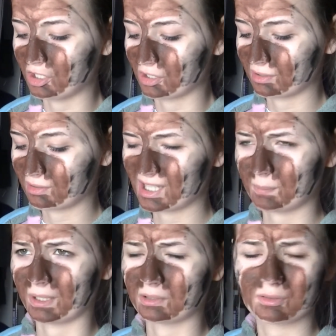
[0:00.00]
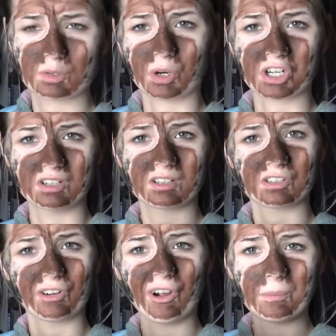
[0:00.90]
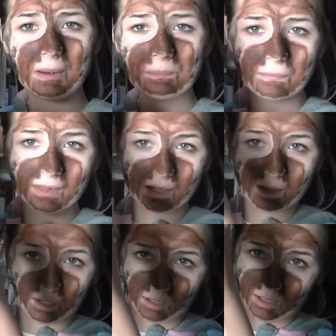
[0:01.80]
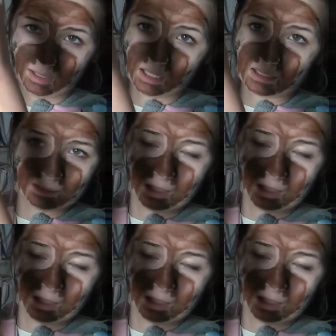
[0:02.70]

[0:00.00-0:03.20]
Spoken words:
just sponge brushes, you know what I mean? And again,